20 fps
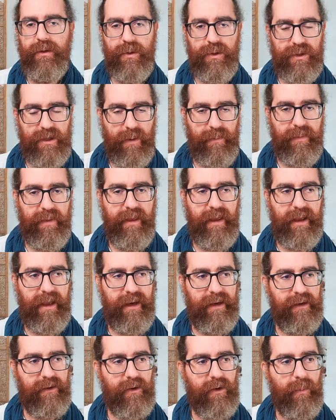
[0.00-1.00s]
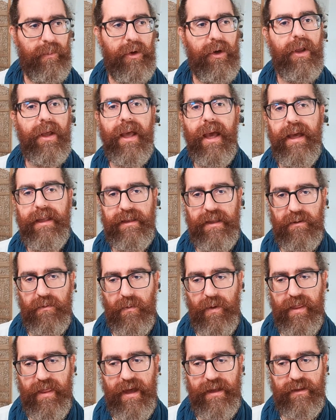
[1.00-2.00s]
to something and communicating
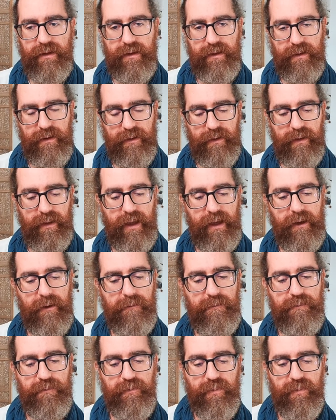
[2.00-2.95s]
with that thing.